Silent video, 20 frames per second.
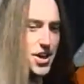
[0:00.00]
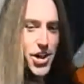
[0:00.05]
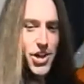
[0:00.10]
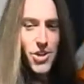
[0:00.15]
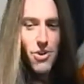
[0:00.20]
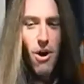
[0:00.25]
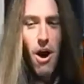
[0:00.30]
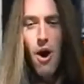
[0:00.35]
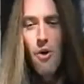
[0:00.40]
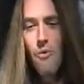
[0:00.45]

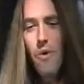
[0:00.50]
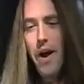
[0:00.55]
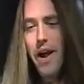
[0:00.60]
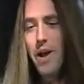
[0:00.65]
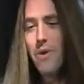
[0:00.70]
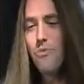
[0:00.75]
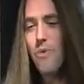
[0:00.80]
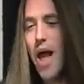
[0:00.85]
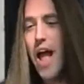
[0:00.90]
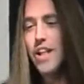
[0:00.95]
You
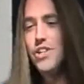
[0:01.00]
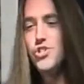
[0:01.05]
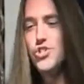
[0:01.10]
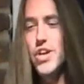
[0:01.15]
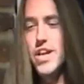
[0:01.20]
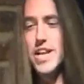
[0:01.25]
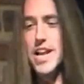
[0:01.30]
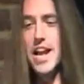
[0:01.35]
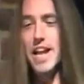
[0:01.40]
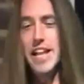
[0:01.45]
already ran
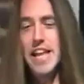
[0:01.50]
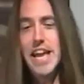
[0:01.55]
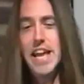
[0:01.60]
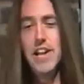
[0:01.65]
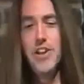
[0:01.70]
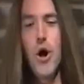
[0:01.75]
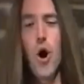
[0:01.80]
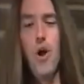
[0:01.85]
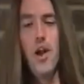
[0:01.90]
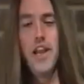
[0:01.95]
Gena Lee
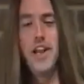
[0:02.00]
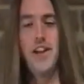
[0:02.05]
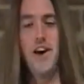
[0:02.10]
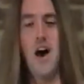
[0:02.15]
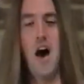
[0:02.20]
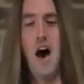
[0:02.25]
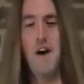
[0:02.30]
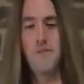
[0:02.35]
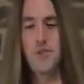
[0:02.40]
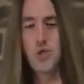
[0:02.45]
Nolin
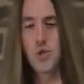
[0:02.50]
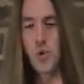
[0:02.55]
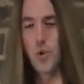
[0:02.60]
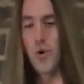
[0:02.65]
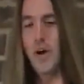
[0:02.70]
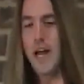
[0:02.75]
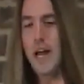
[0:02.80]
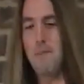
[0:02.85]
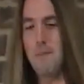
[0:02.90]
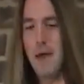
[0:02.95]
off
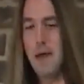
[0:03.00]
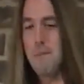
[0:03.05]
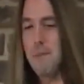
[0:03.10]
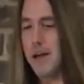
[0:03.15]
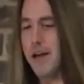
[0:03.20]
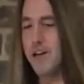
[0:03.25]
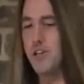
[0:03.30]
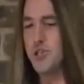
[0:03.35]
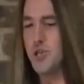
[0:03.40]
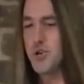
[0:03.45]
screaming
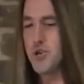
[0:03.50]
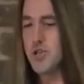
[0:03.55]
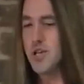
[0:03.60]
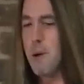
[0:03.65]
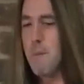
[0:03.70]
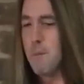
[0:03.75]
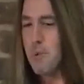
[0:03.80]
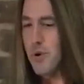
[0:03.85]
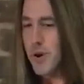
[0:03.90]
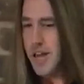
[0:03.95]
because you're
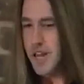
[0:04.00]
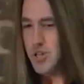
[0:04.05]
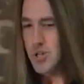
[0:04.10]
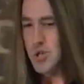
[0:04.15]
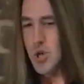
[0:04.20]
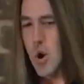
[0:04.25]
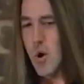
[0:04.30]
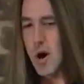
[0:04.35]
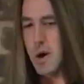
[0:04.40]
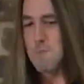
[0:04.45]
some
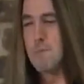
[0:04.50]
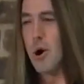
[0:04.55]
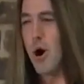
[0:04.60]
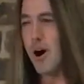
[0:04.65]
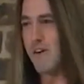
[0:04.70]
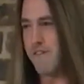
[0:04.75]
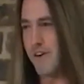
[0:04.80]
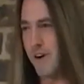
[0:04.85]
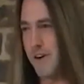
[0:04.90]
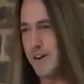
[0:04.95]
prehistoric
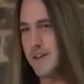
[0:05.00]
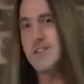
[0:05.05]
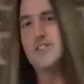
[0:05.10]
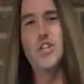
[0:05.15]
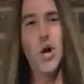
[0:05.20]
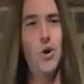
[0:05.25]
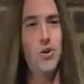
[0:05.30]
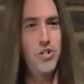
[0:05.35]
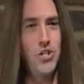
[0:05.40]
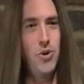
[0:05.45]
pervert.
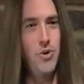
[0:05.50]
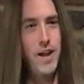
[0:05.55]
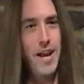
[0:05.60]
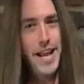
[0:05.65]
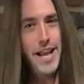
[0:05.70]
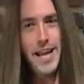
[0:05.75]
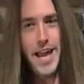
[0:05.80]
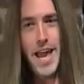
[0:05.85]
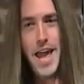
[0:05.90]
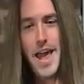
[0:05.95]
Don't do it
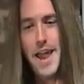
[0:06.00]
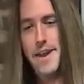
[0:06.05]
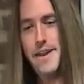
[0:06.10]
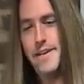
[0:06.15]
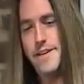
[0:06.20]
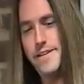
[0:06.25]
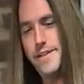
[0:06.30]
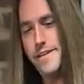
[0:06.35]
again.